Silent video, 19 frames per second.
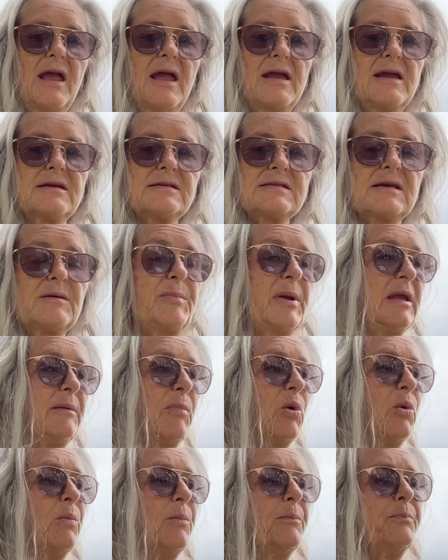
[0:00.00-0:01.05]
as a
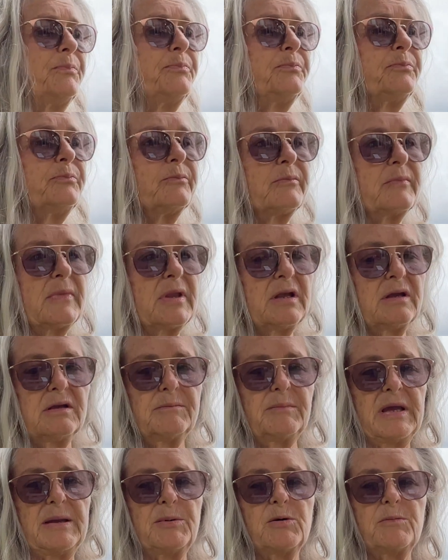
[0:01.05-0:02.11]
people.
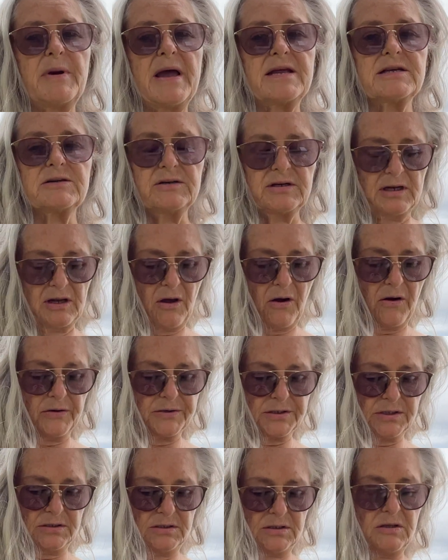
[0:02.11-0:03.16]
People matter a
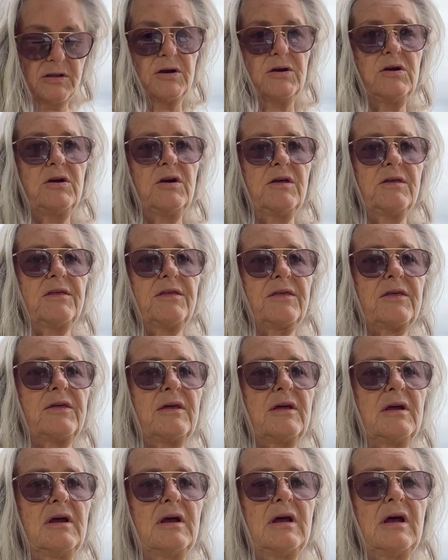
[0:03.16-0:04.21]
lot to the earth,
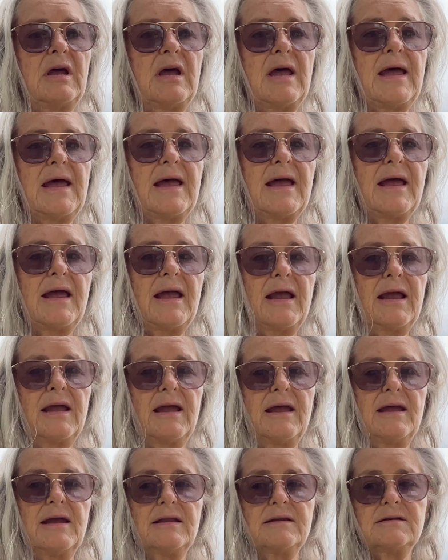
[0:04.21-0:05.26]

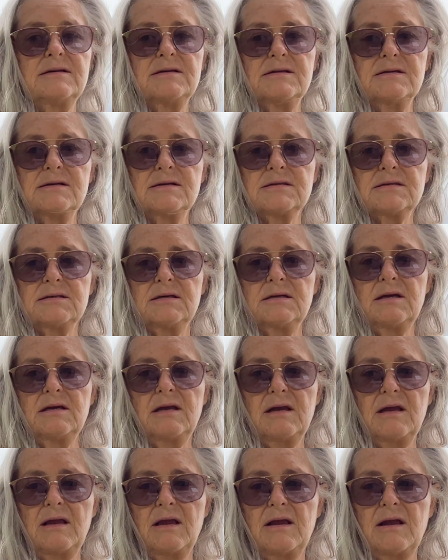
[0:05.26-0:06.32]
and
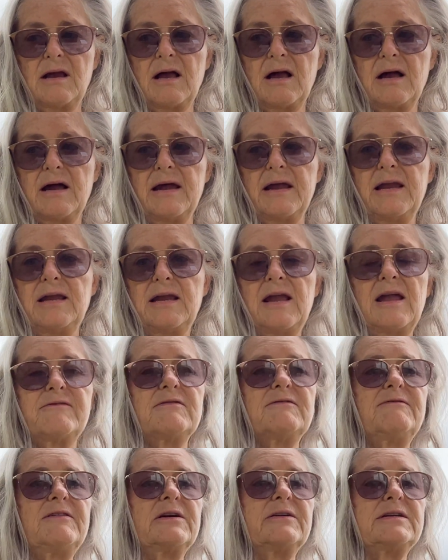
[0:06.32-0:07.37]
I have
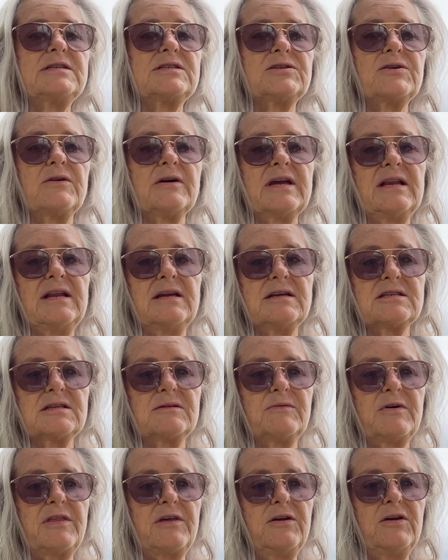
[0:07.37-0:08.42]
a very strong connection
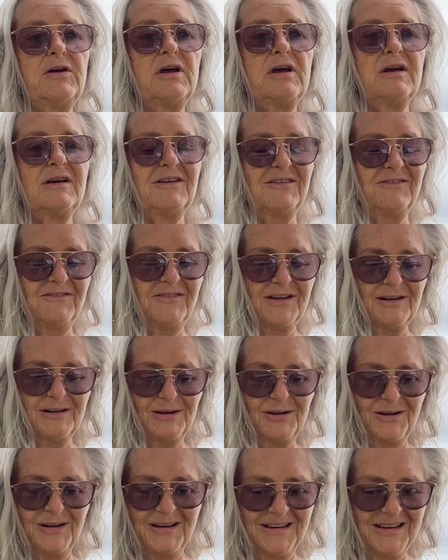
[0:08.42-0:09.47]
with her. I can feel
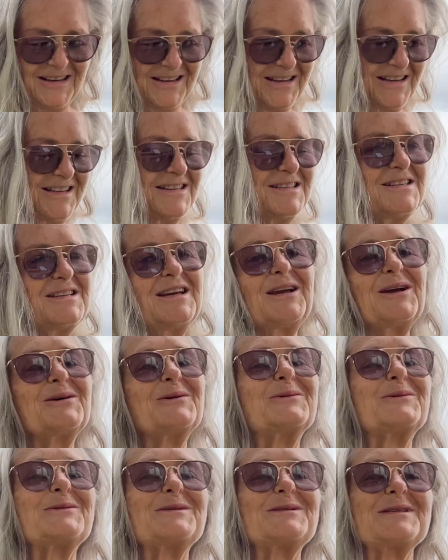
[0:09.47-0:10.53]
her
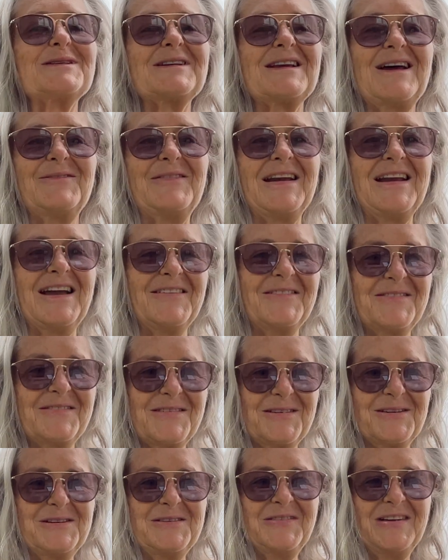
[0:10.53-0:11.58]
tingles coming up
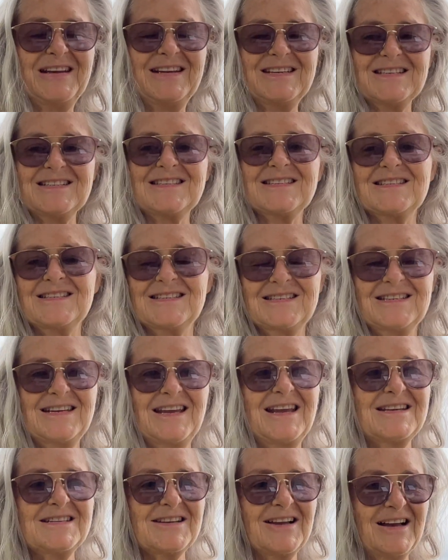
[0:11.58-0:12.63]
through me just
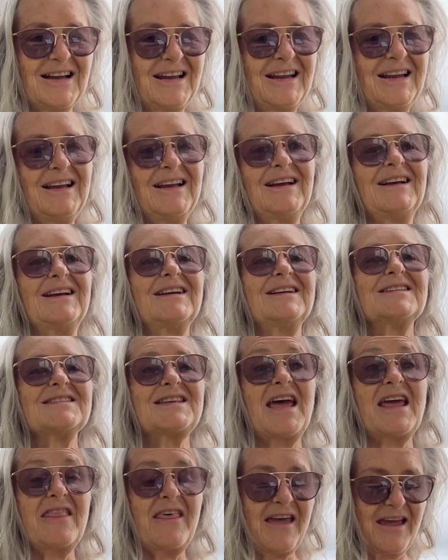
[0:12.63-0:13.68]
as I
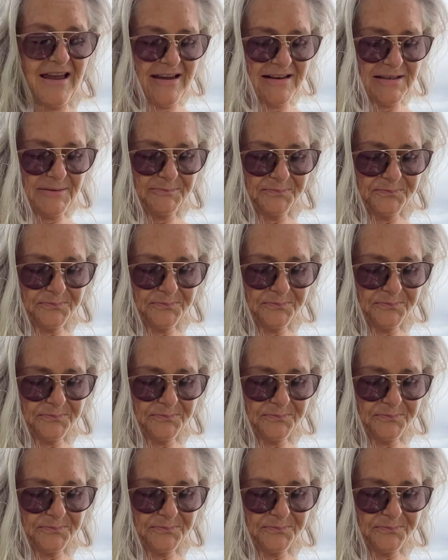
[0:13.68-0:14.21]
say that.